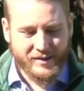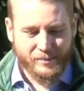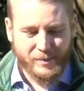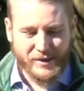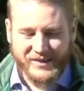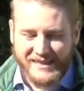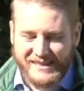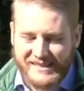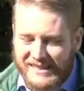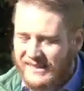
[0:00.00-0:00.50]
but
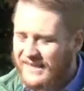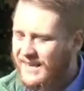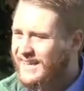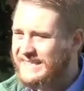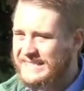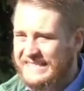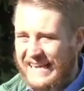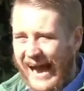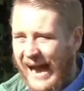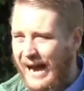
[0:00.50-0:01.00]
they didn't
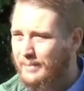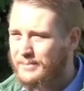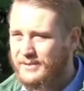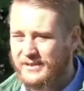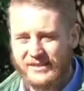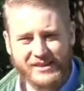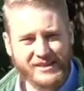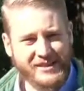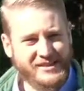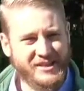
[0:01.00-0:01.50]

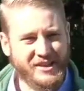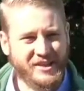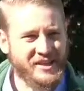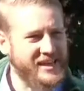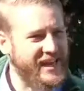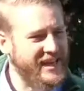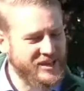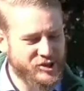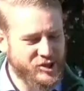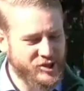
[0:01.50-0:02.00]
adapt to the
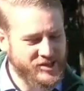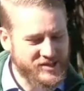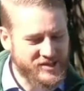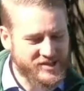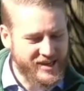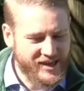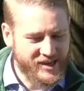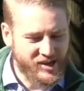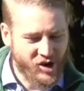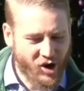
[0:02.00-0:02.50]
nations
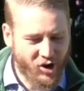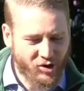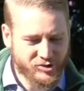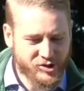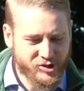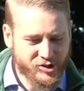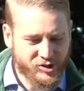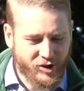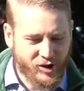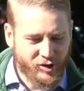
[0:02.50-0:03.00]
and
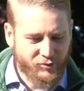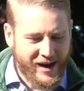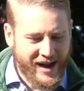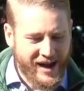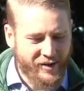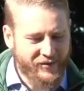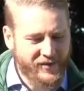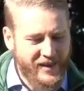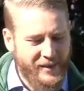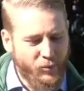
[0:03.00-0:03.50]
culture
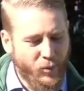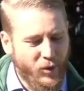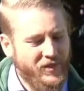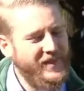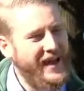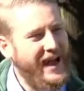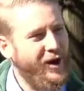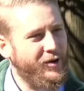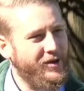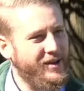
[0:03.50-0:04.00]
around them
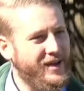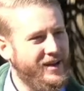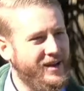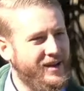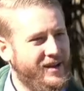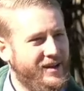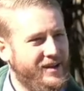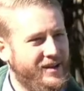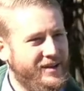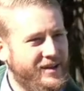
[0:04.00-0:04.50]
without
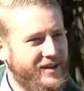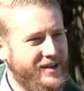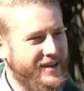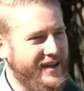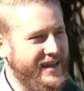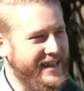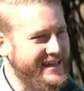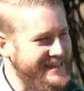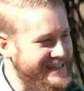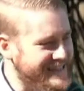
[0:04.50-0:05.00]

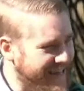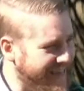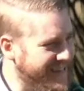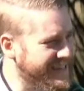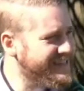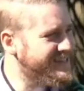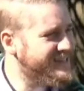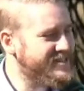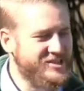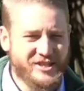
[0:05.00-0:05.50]

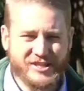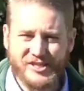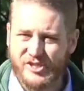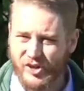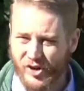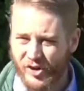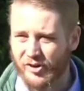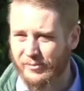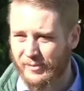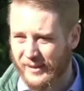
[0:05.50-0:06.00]
intense
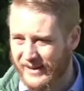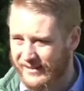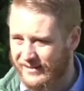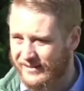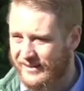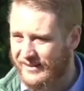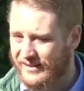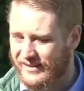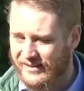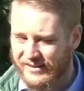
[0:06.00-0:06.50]

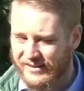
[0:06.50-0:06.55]
discernment.